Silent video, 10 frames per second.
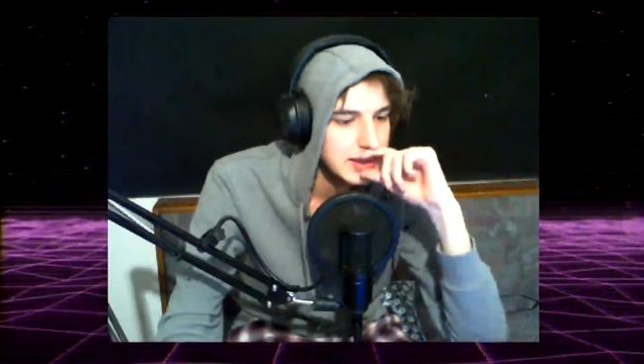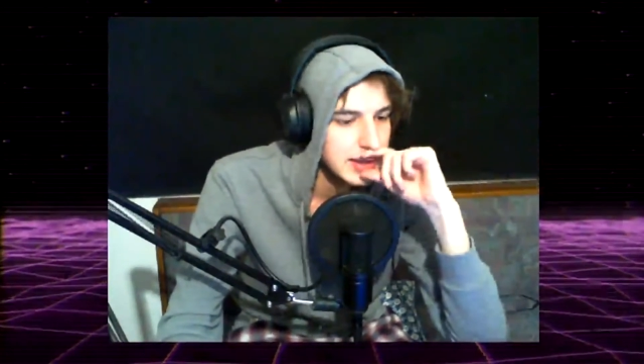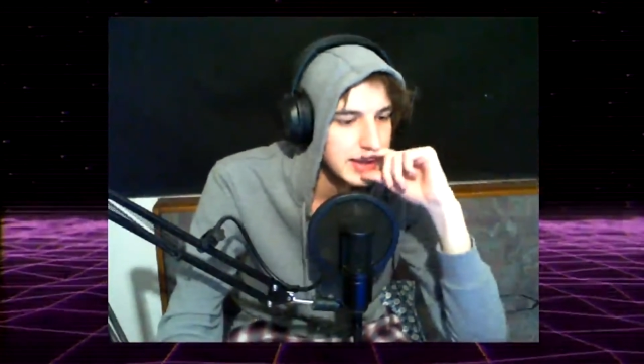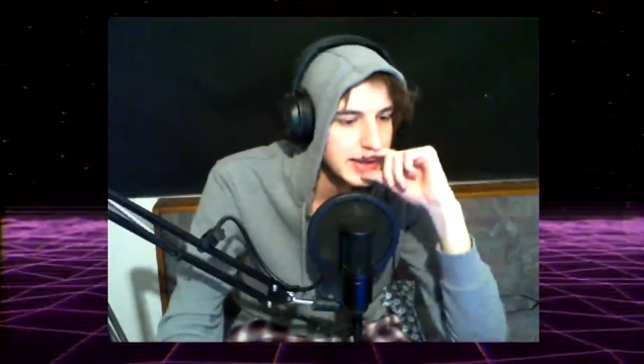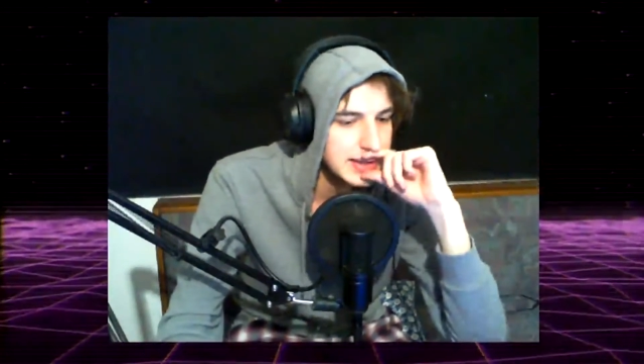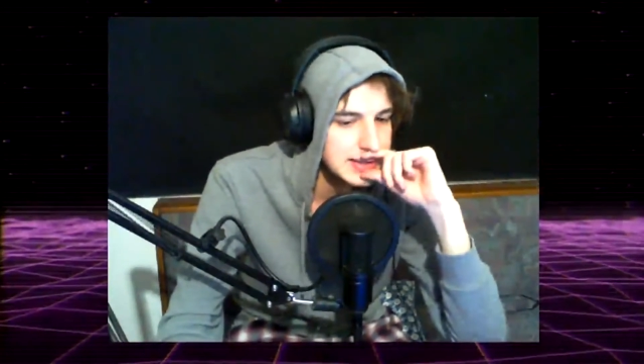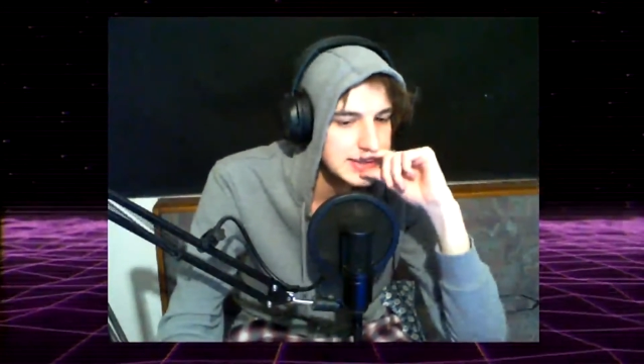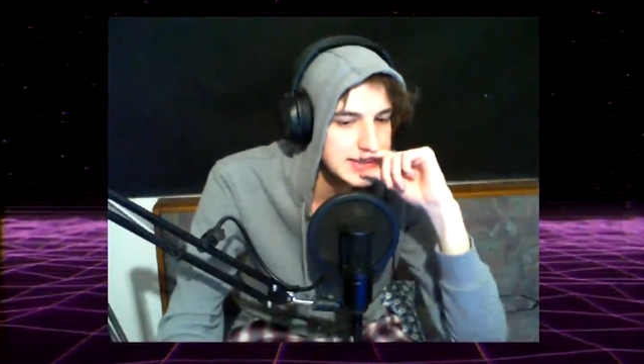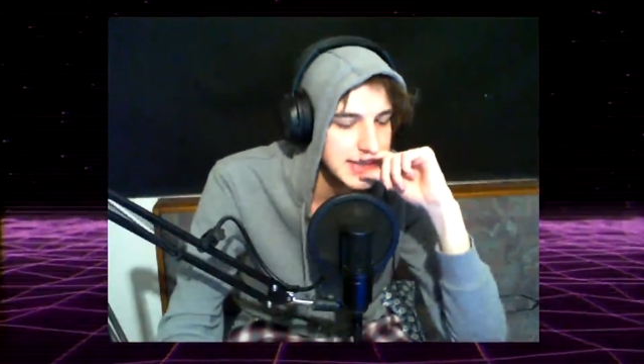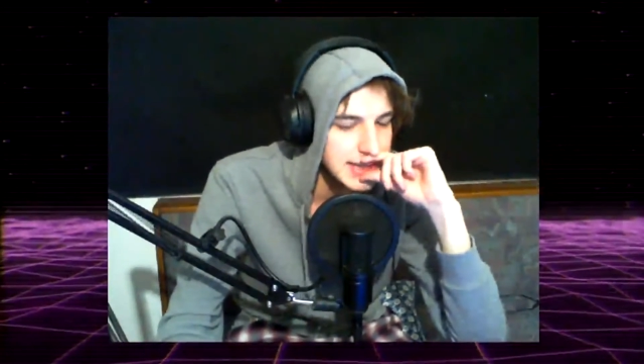and
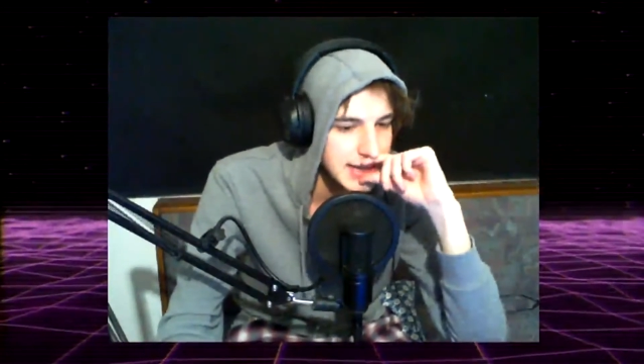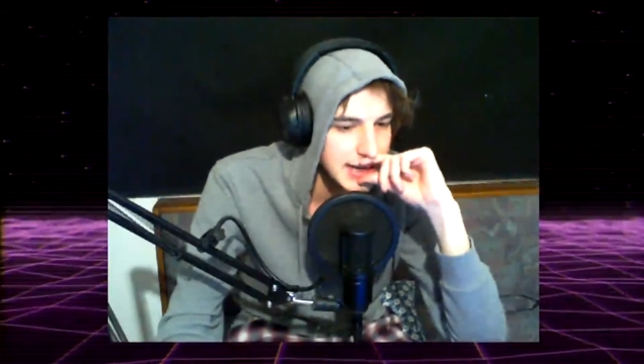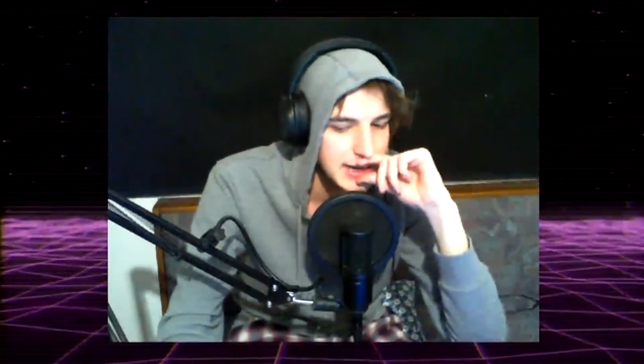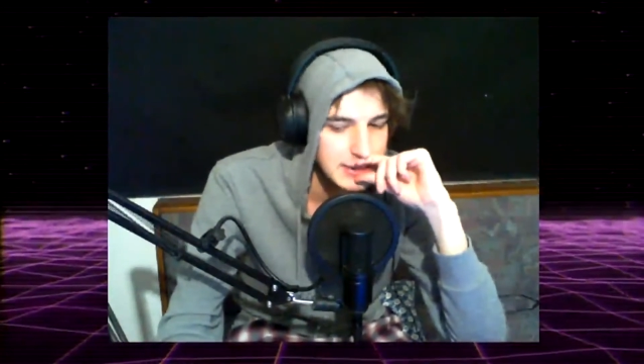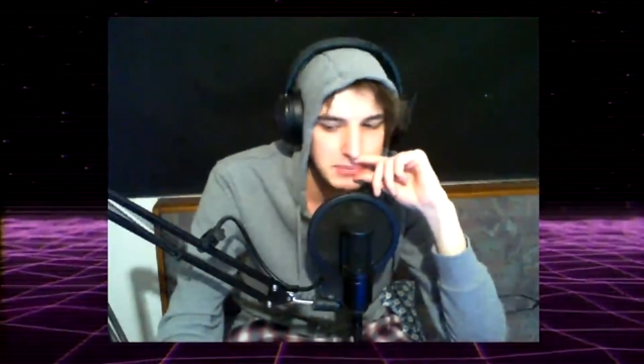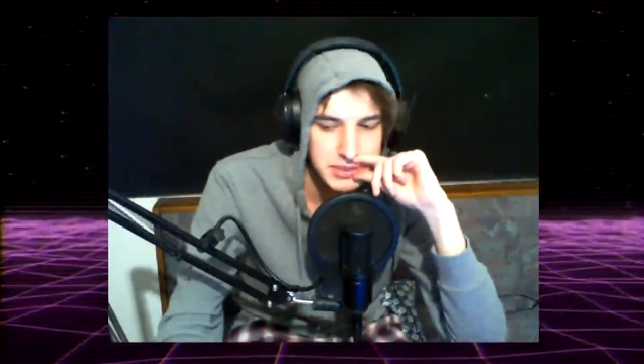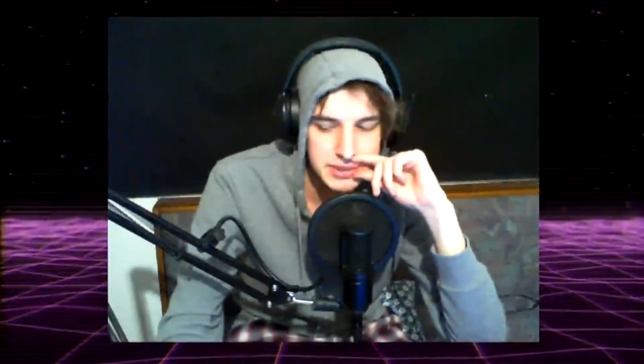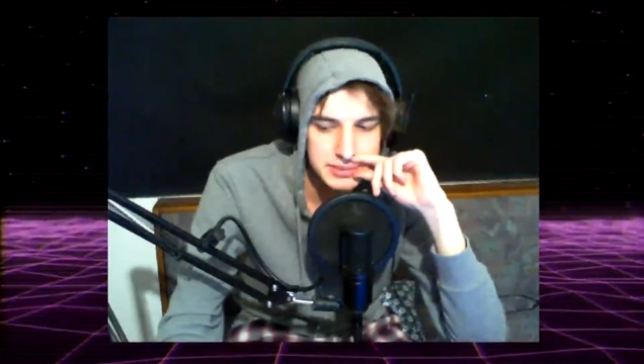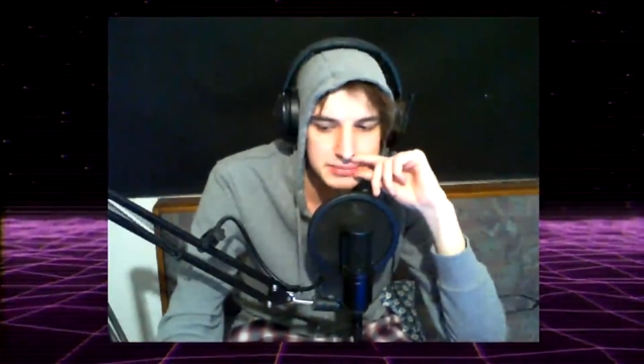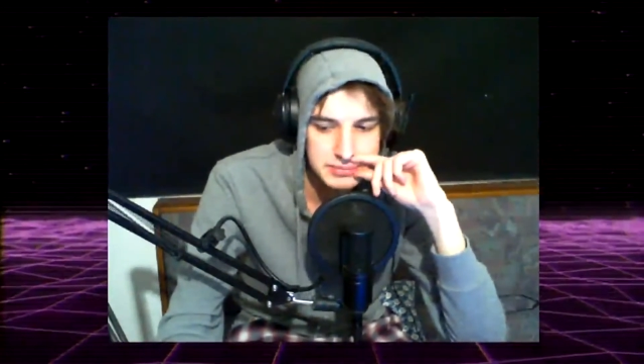then
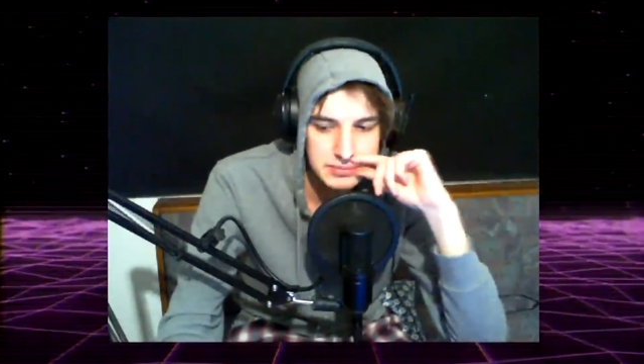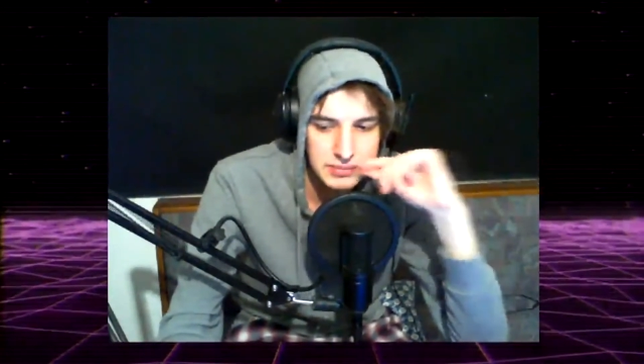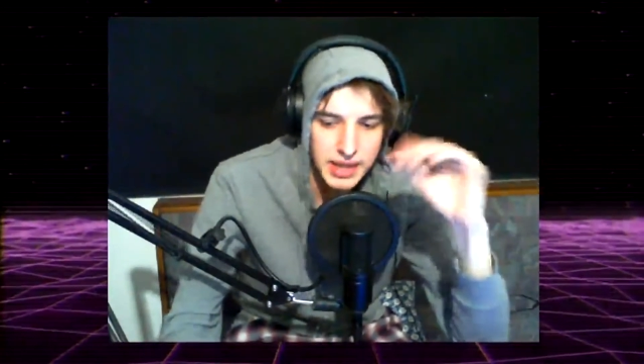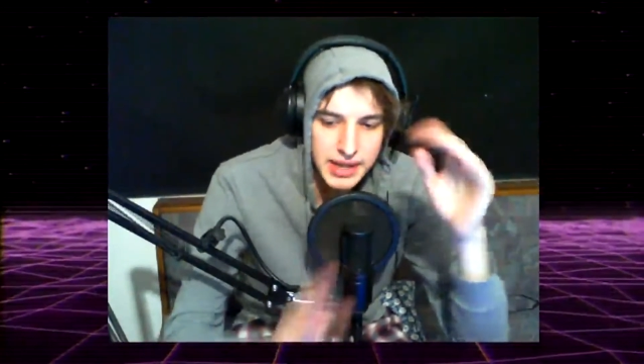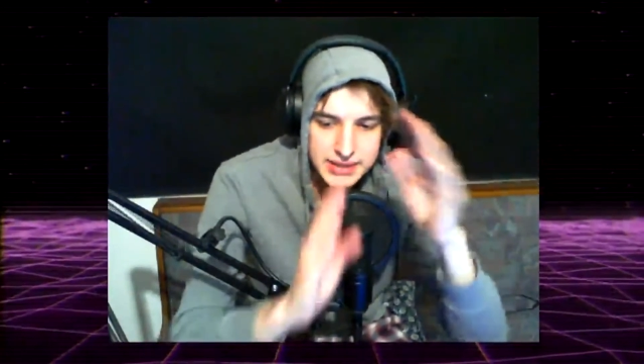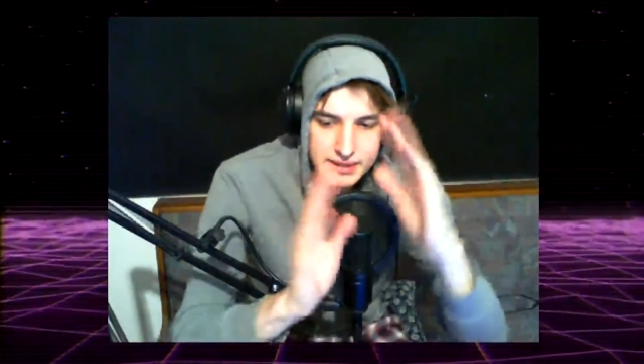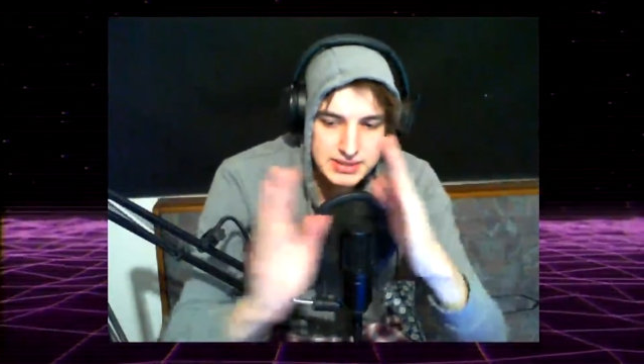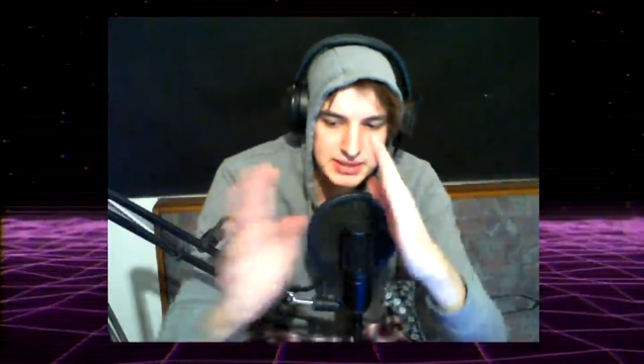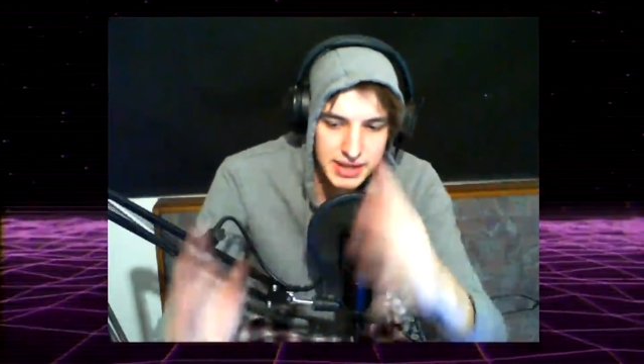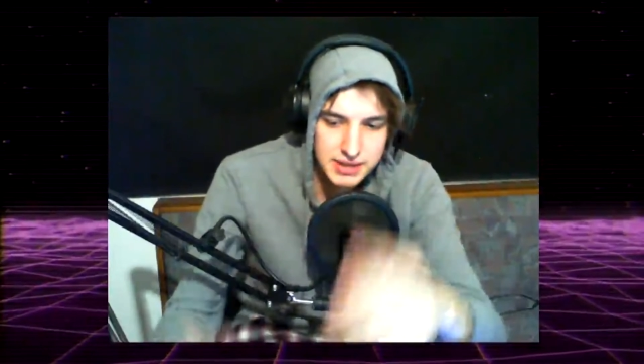I'm edit it
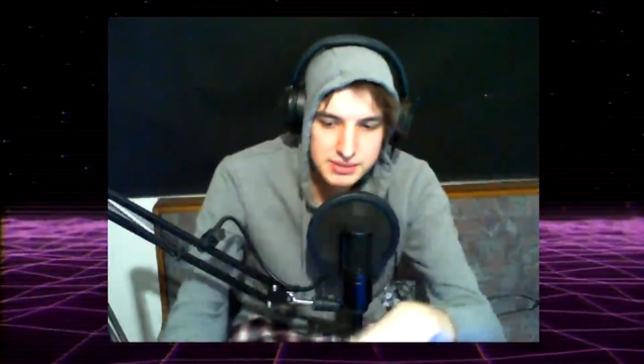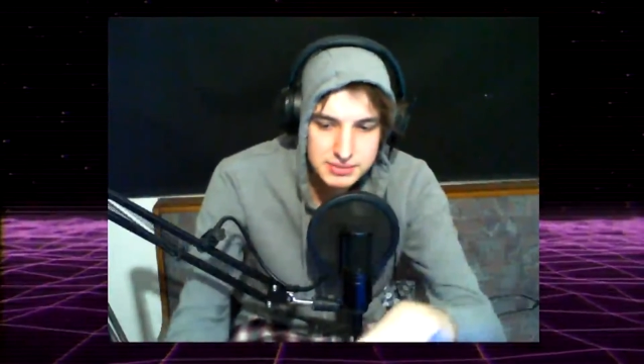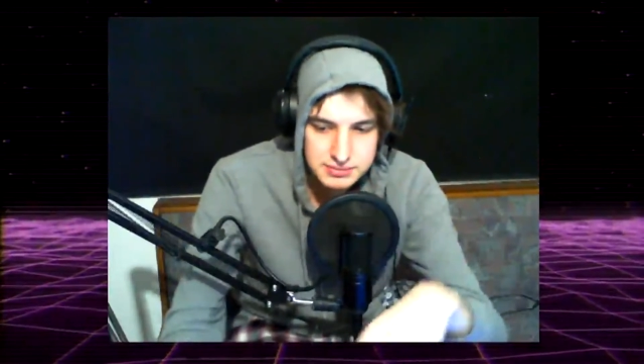together